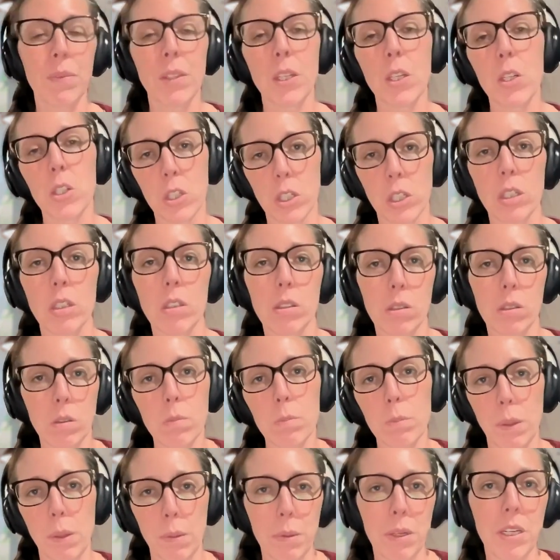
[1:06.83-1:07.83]
sure,
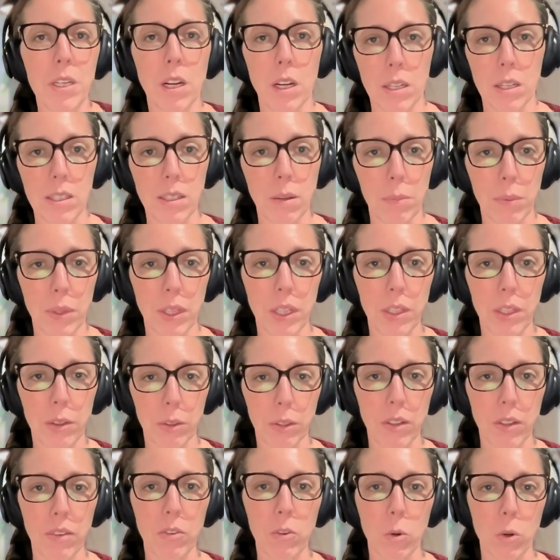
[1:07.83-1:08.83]
maybe talk some
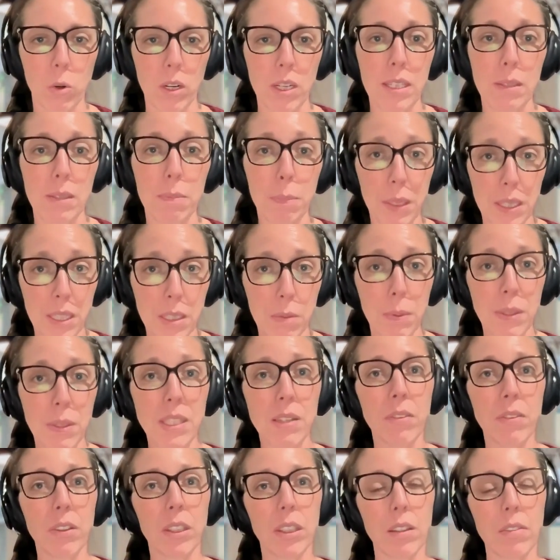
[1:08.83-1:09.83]
theory, of course, but
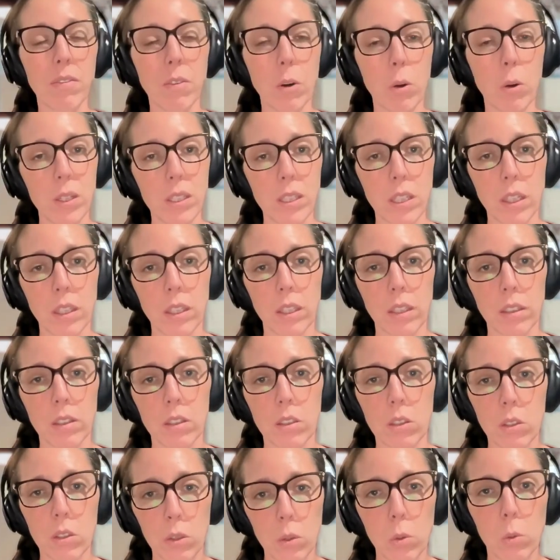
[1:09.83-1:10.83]
specifically focus on the
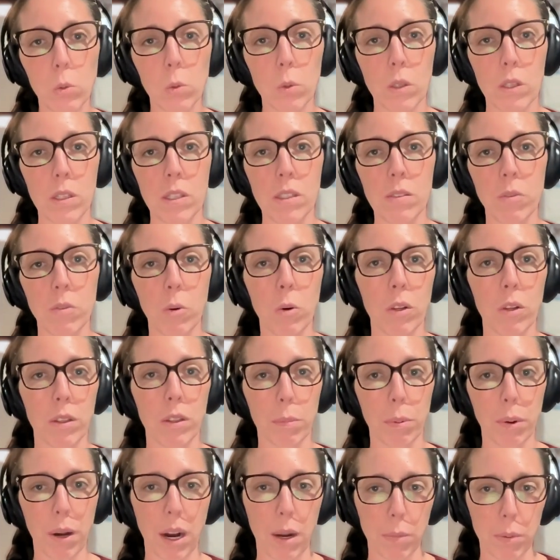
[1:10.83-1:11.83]
tools for the
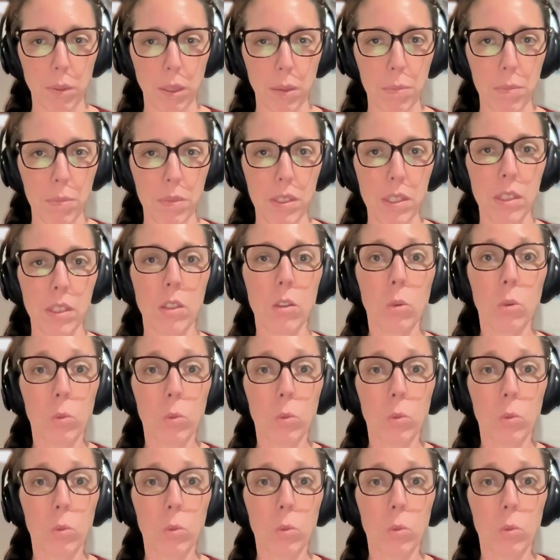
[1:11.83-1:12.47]
problems,